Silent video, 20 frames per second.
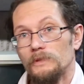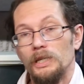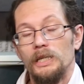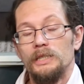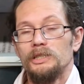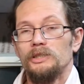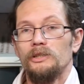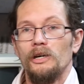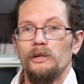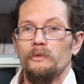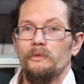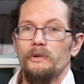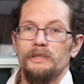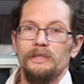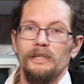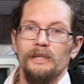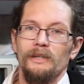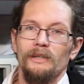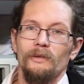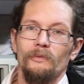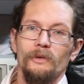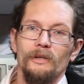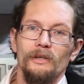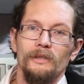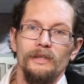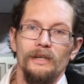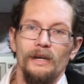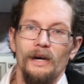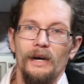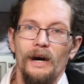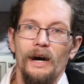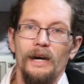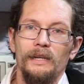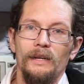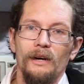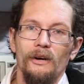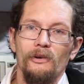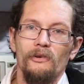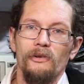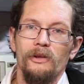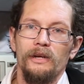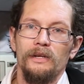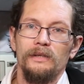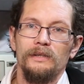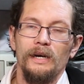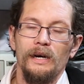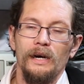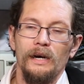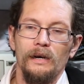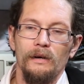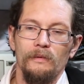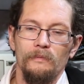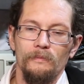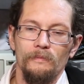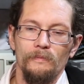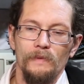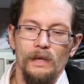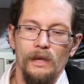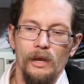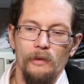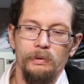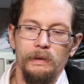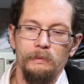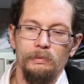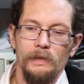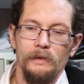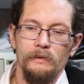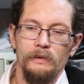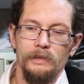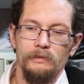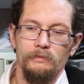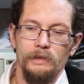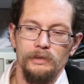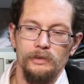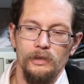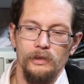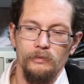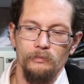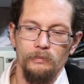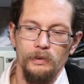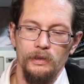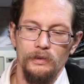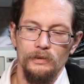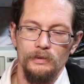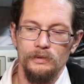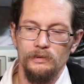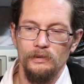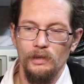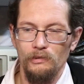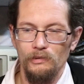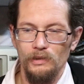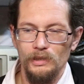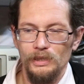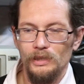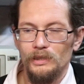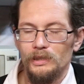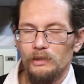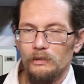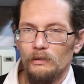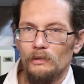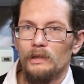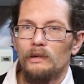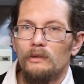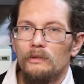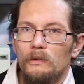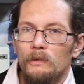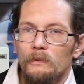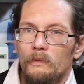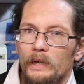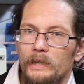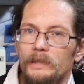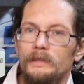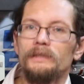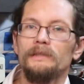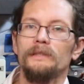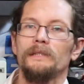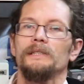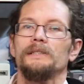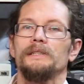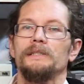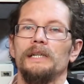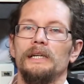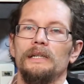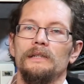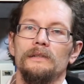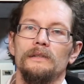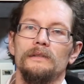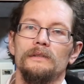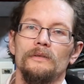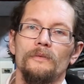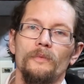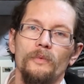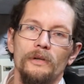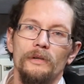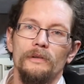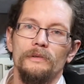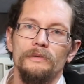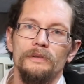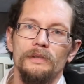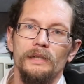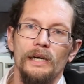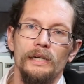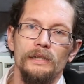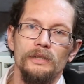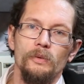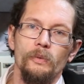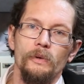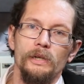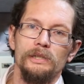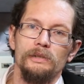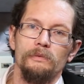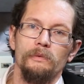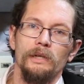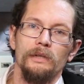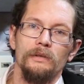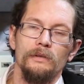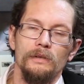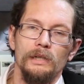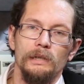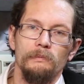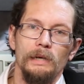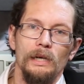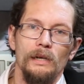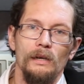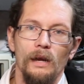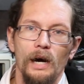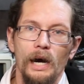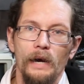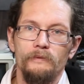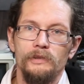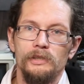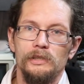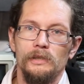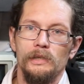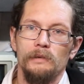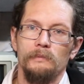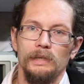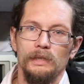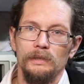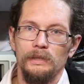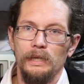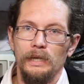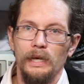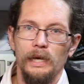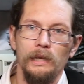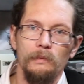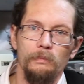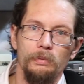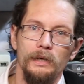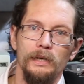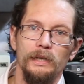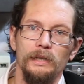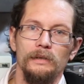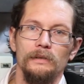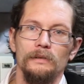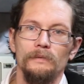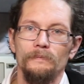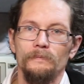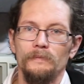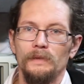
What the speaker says: it's not the worst thing in the world, and I know that a lot of people that are into retro computers don't necessarily always extend into worlds like Twitch, where you're talking about live streaming 1080p,